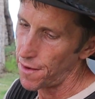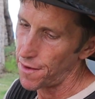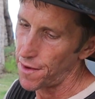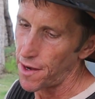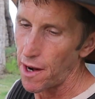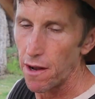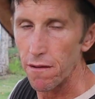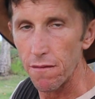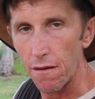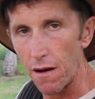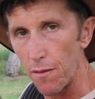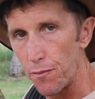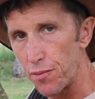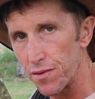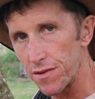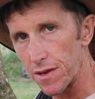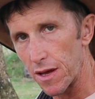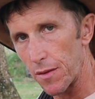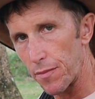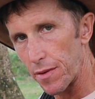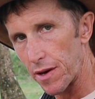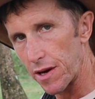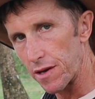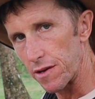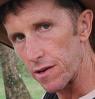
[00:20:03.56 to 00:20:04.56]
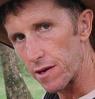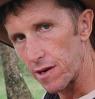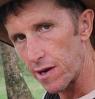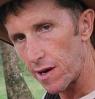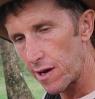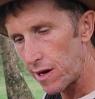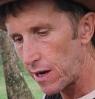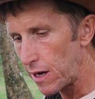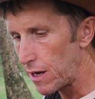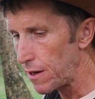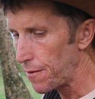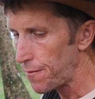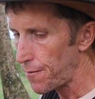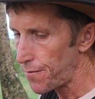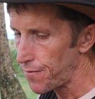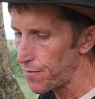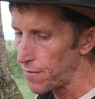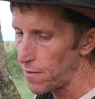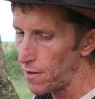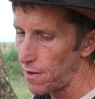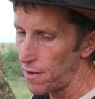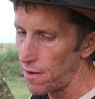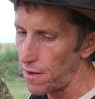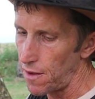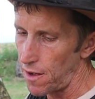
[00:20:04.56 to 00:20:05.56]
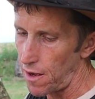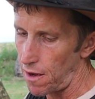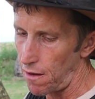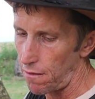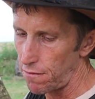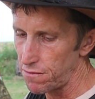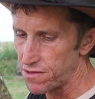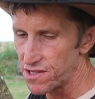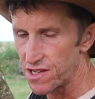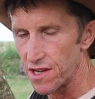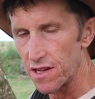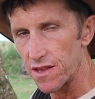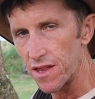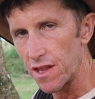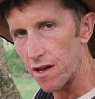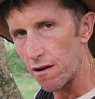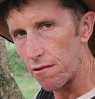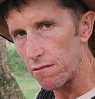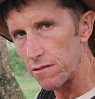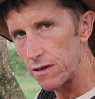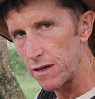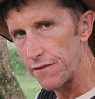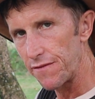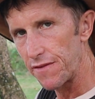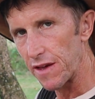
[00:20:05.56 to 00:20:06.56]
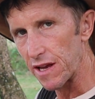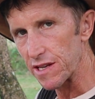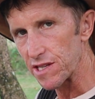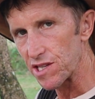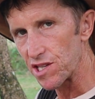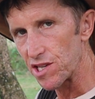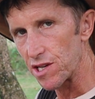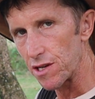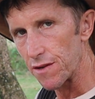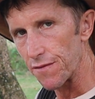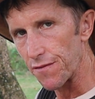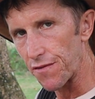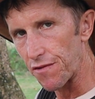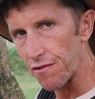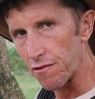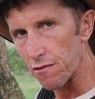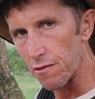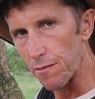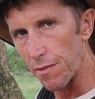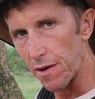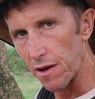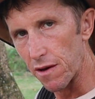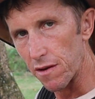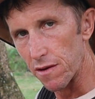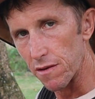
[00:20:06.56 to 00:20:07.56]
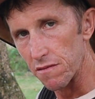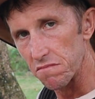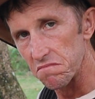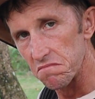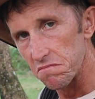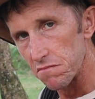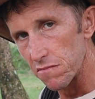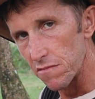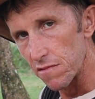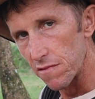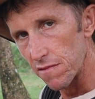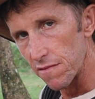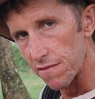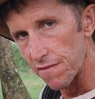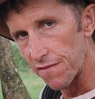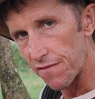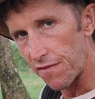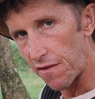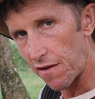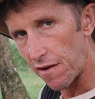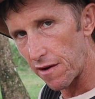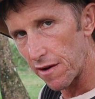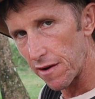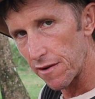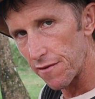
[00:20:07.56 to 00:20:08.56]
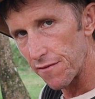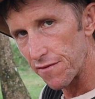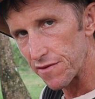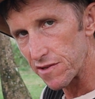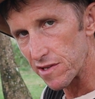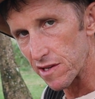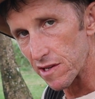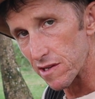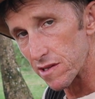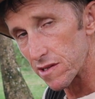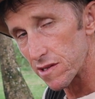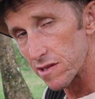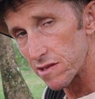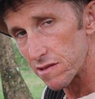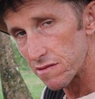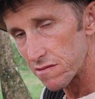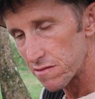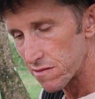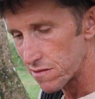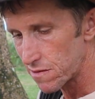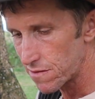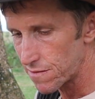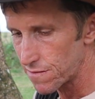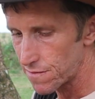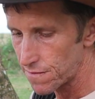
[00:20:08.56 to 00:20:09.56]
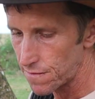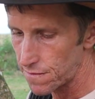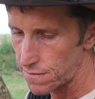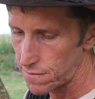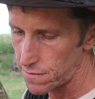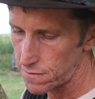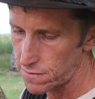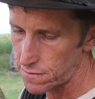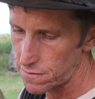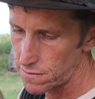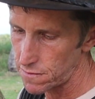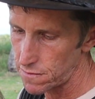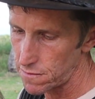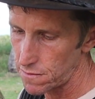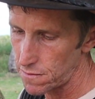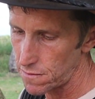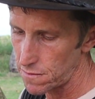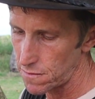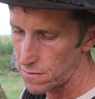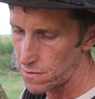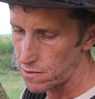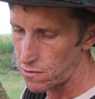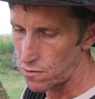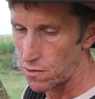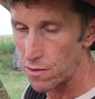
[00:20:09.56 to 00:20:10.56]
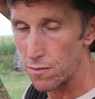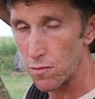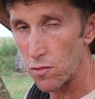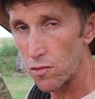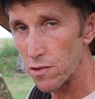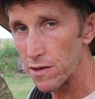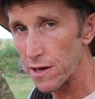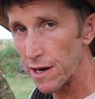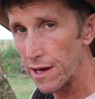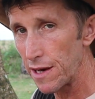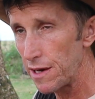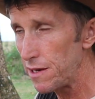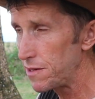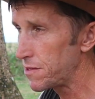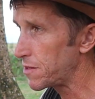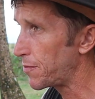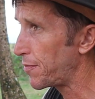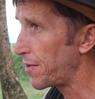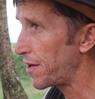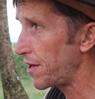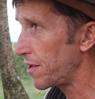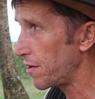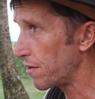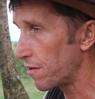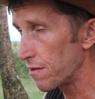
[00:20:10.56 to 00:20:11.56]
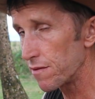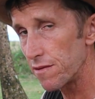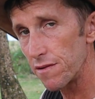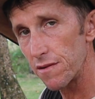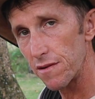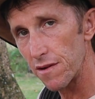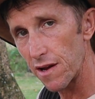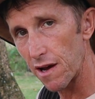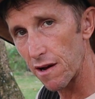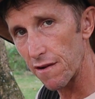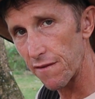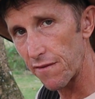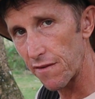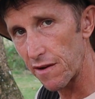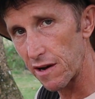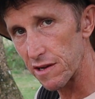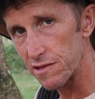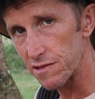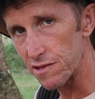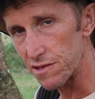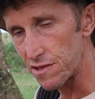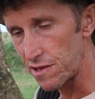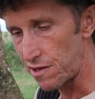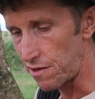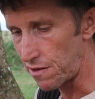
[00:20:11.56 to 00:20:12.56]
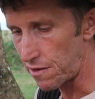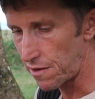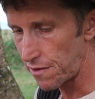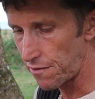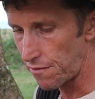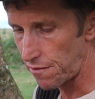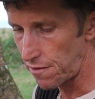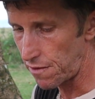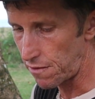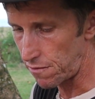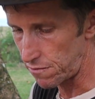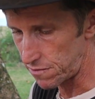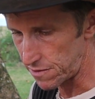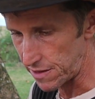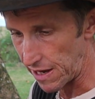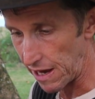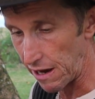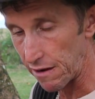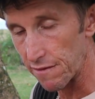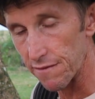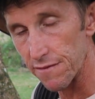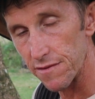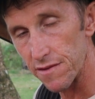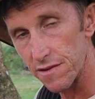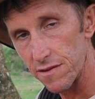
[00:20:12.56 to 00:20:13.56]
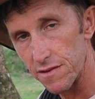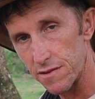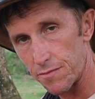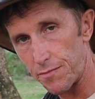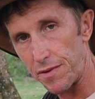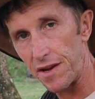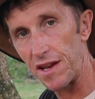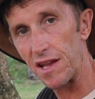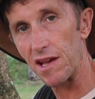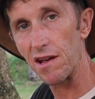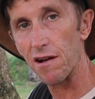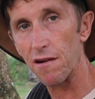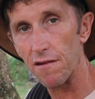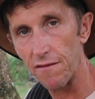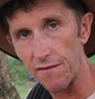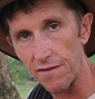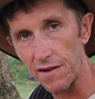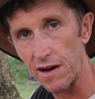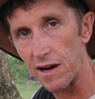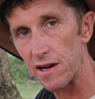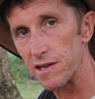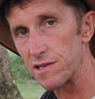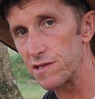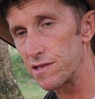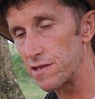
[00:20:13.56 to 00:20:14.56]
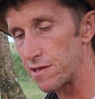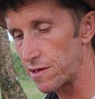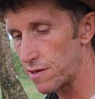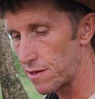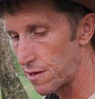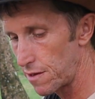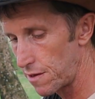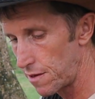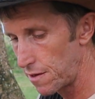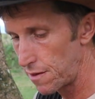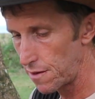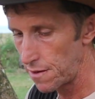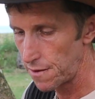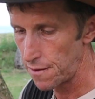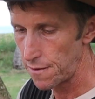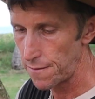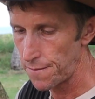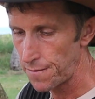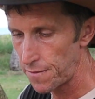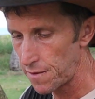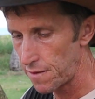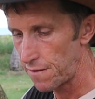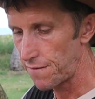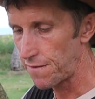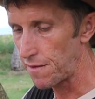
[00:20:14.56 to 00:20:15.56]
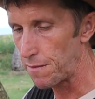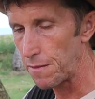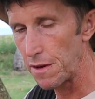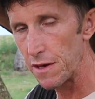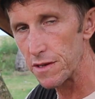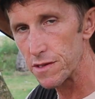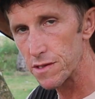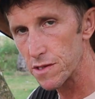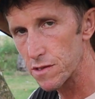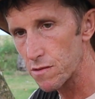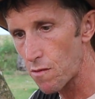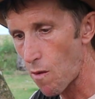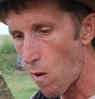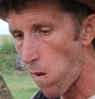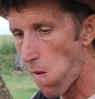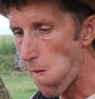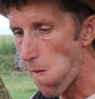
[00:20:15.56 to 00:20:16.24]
Now I'll put that back in the car, I'll leave that sit for about 5, 6 or more days, depending on how fast it depending how fast it ferments.